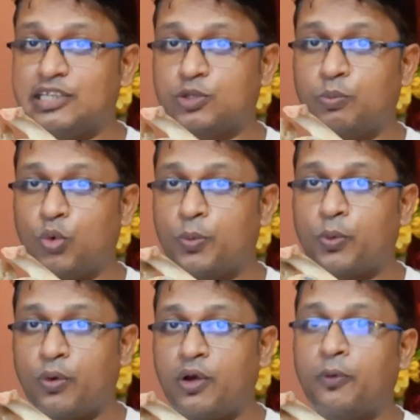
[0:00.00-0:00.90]
is more
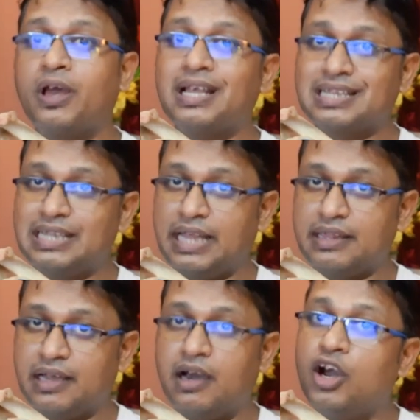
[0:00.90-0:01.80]
pronounced
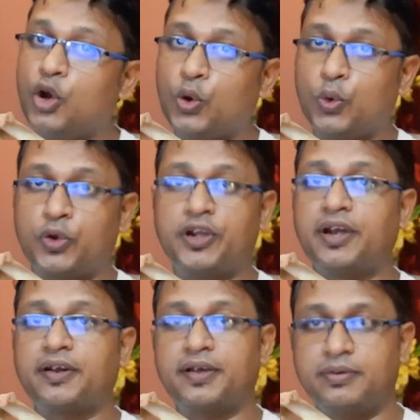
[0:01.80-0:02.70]
than the
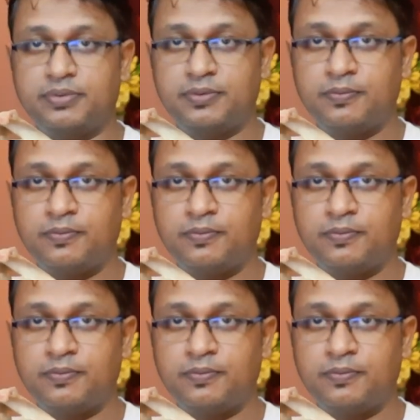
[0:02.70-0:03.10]
rotator cuff.